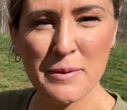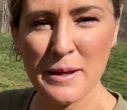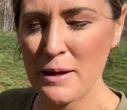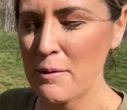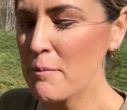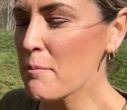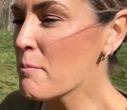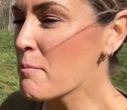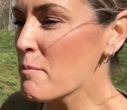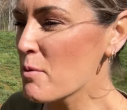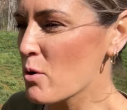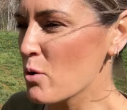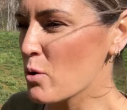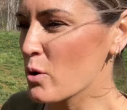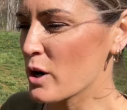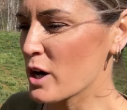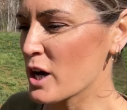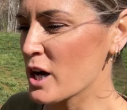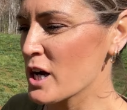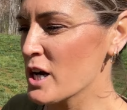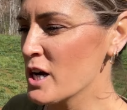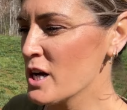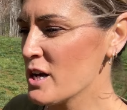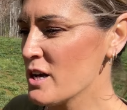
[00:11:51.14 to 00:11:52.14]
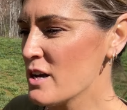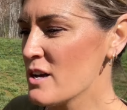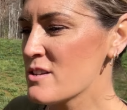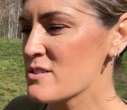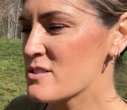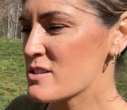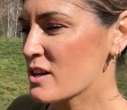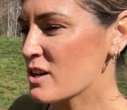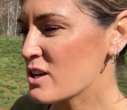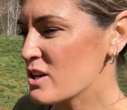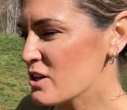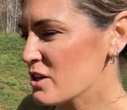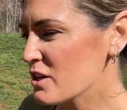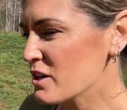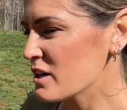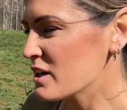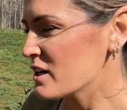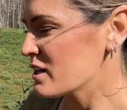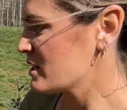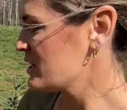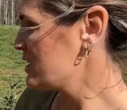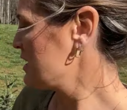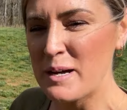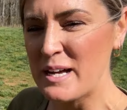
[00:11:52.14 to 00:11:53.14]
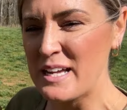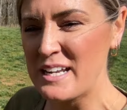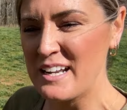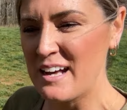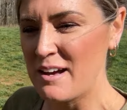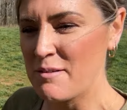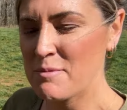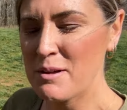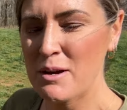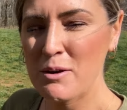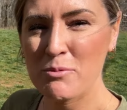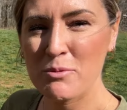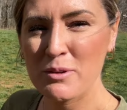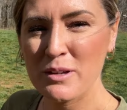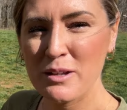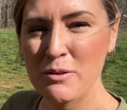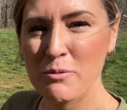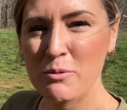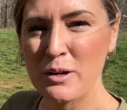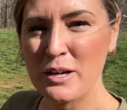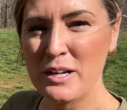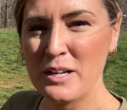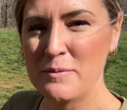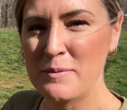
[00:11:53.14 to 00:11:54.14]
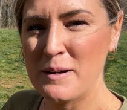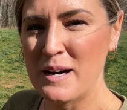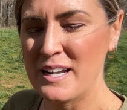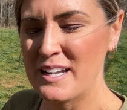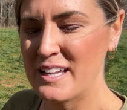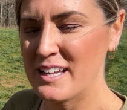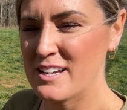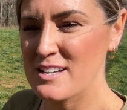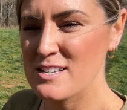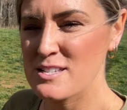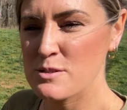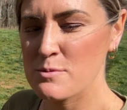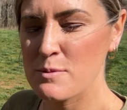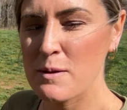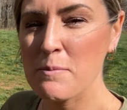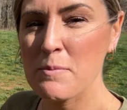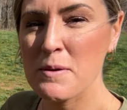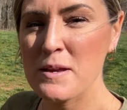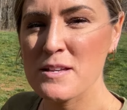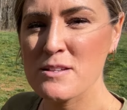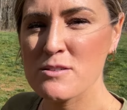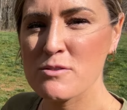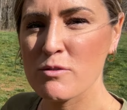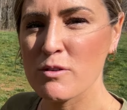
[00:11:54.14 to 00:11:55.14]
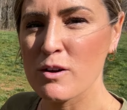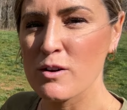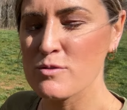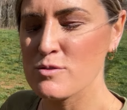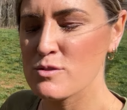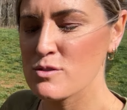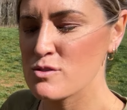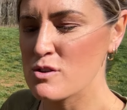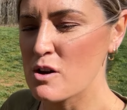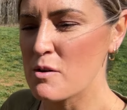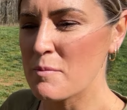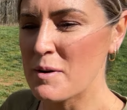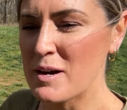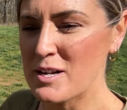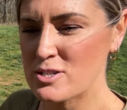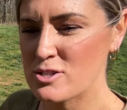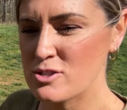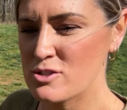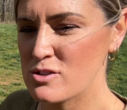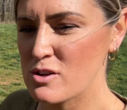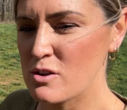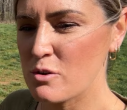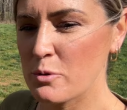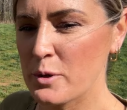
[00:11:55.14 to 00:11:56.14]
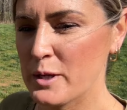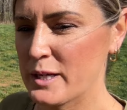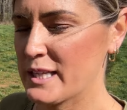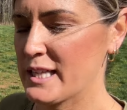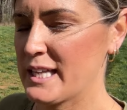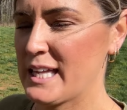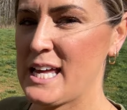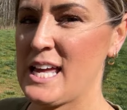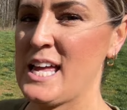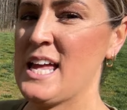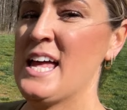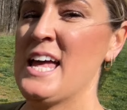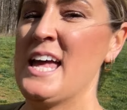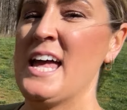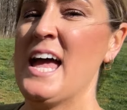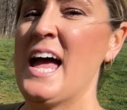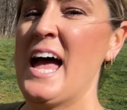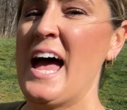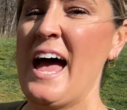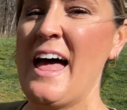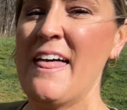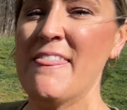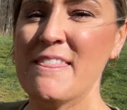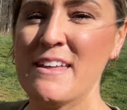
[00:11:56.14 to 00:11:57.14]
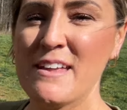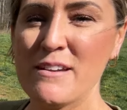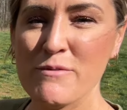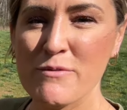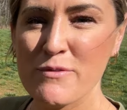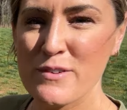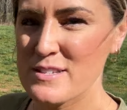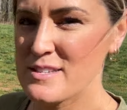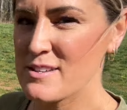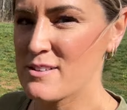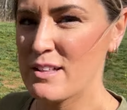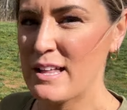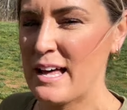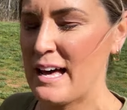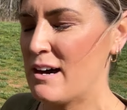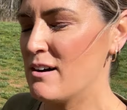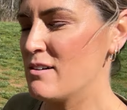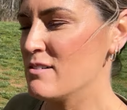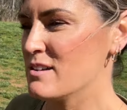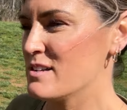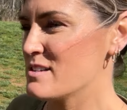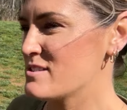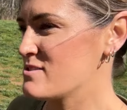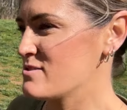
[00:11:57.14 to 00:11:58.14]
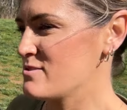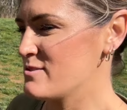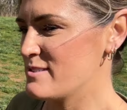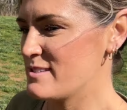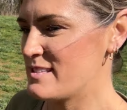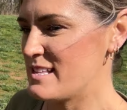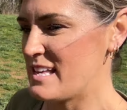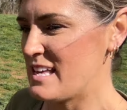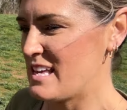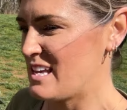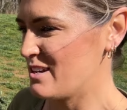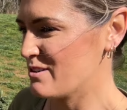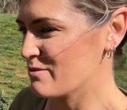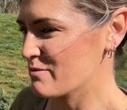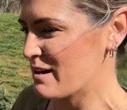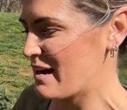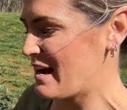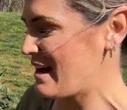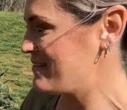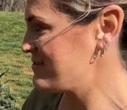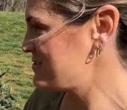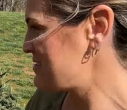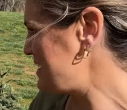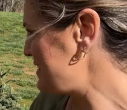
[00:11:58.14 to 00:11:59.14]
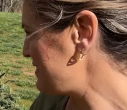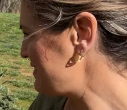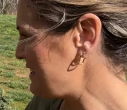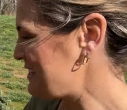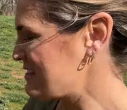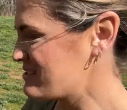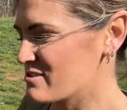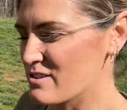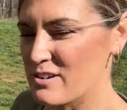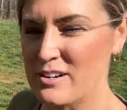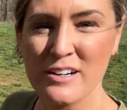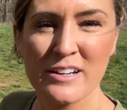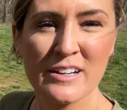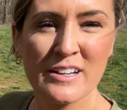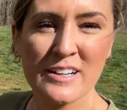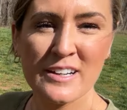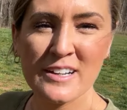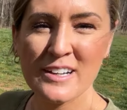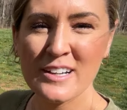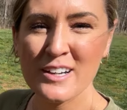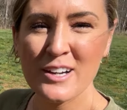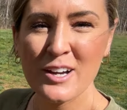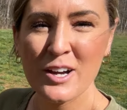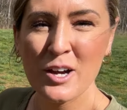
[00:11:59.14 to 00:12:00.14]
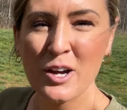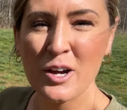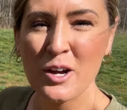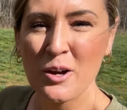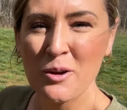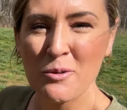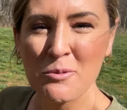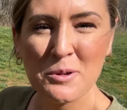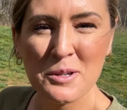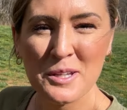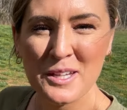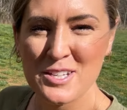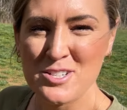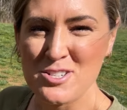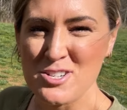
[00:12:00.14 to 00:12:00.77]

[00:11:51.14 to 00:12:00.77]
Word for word: bit more secure, but I'm not really worried about it because sweet peas grow so much so quickly and then fizzle out as soon as the heat arrives that these are really